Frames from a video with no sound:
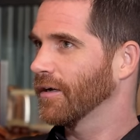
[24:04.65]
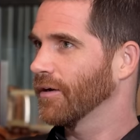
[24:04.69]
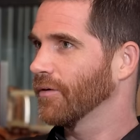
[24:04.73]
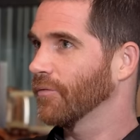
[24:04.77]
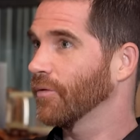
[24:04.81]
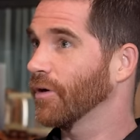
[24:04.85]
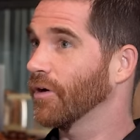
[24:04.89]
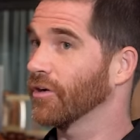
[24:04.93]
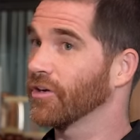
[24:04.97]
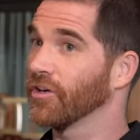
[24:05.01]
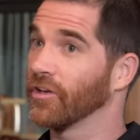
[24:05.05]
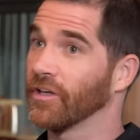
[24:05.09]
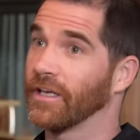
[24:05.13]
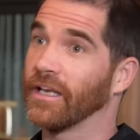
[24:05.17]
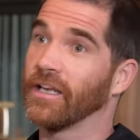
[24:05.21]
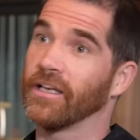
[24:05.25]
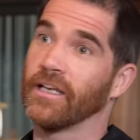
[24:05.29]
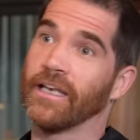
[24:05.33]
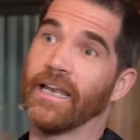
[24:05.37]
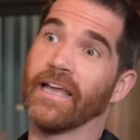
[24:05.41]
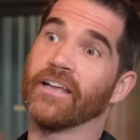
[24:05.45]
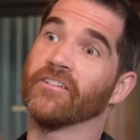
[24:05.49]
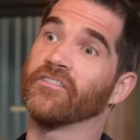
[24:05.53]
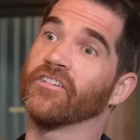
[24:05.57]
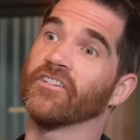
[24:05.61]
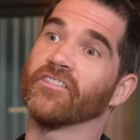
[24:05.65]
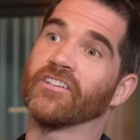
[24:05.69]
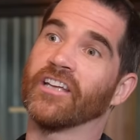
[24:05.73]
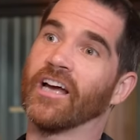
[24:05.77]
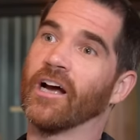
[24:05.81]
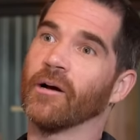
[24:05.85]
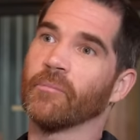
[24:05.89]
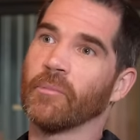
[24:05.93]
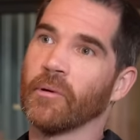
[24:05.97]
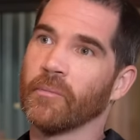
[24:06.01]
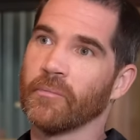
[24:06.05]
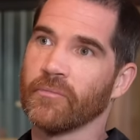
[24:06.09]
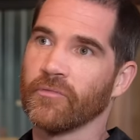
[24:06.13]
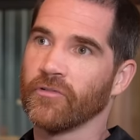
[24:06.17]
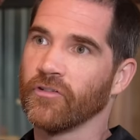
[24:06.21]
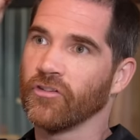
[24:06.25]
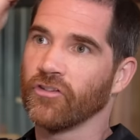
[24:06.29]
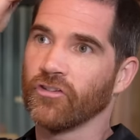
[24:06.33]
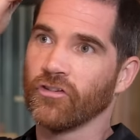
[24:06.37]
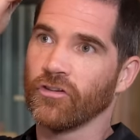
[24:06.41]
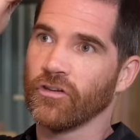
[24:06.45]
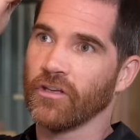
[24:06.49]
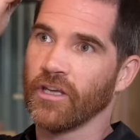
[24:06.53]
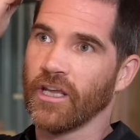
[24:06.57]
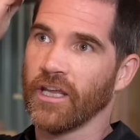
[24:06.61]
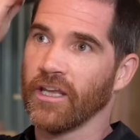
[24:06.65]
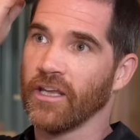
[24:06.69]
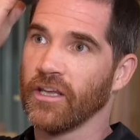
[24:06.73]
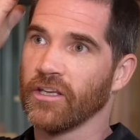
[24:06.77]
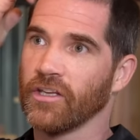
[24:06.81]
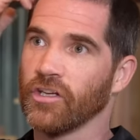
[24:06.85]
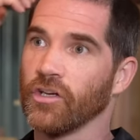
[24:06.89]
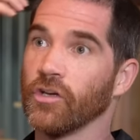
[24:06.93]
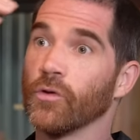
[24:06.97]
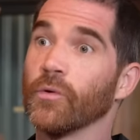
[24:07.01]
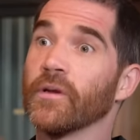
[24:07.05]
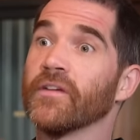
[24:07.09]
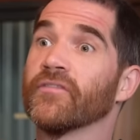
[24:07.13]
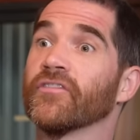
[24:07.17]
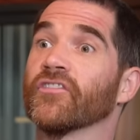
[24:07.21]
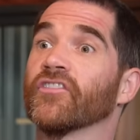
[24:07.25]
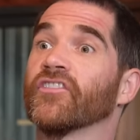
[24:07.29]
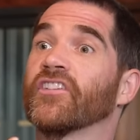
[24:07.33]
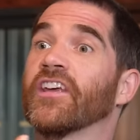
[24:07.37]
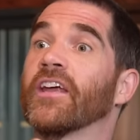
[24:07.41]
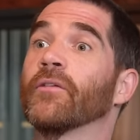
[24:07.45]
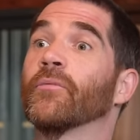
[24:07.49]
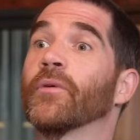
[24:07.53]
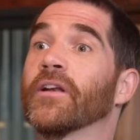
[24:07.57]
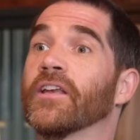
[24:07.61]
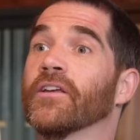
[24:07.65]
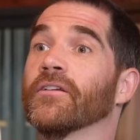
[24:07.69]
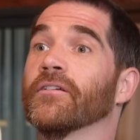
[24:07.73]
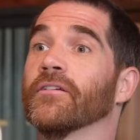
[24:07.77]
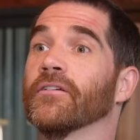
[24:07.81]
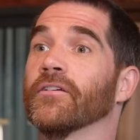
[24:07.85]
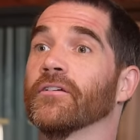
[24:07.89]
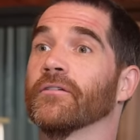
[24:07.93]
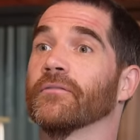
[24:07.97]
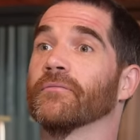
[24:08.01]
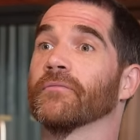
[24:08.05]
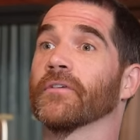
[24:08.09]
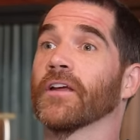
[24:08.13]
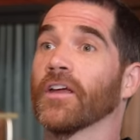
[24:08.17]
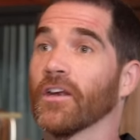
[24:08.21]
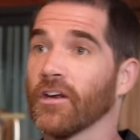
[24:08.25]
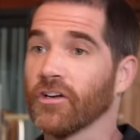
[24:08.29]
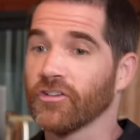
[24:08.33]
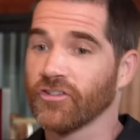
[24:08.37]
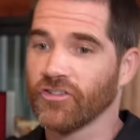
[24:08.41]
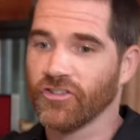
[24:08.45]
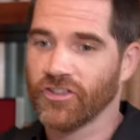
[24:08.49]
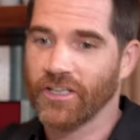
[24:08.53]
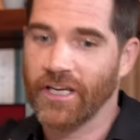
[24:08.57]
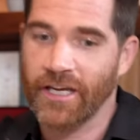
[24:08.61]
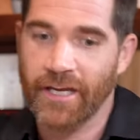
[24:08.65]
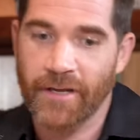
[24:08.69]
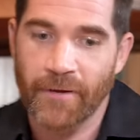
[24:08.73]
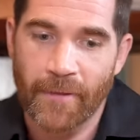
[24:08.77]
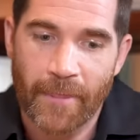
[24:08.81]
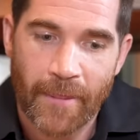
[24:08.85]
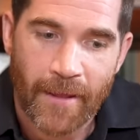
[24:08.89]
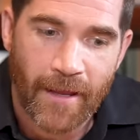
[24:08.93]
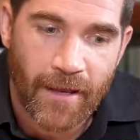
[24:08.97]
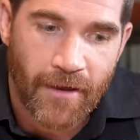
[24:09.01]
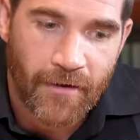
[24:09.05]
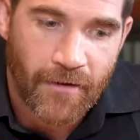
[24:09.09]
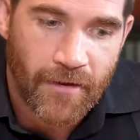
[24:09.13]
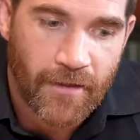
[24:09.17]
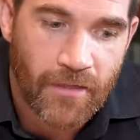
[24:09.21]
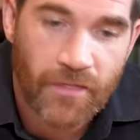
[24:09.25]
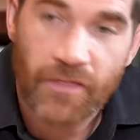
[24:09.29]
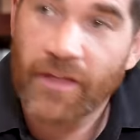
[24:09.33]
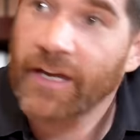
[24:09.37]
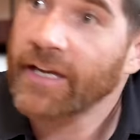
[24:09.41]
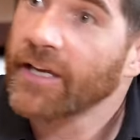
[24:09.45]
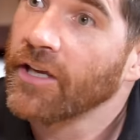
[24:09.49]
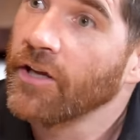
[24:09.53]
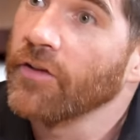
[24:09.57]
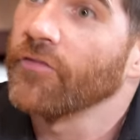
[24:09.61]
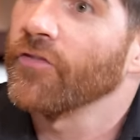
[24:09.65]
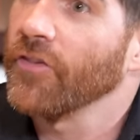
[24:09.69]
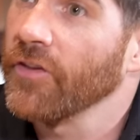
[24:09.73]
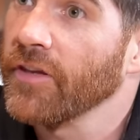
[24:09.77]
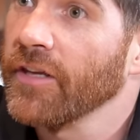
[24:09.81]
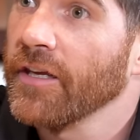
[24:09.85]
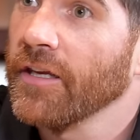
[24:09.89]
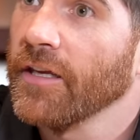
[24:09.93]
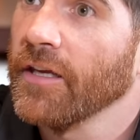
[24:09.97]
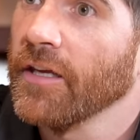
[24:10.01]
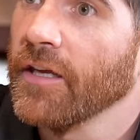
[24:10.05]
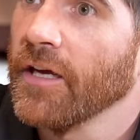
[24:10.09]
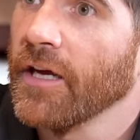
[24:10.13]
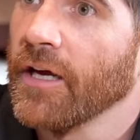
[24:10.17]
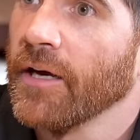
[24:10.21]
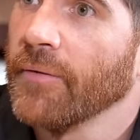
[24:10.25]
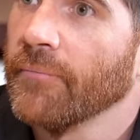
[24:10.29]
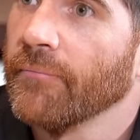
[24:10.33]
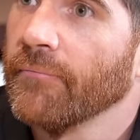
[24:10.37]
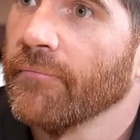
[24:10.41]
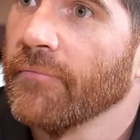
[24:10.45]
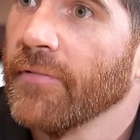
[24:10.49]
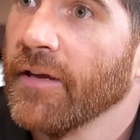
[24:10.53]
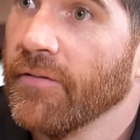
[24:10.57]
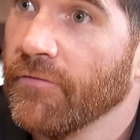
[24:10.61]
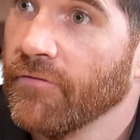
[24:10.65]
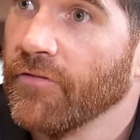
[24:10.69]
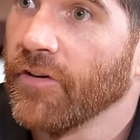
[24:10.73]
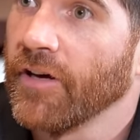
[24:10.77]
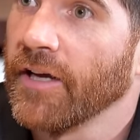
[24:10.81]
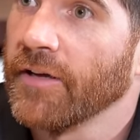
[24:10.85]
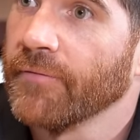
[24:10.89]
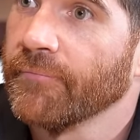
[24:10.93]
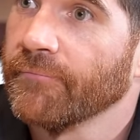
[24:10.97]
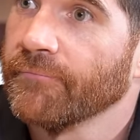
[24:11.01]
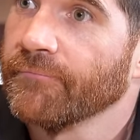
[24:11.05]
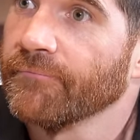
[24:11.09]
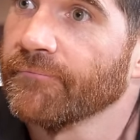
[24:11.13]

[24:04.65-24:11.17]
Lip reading: well, your latest album, you even said can I just say, thank you for the invite.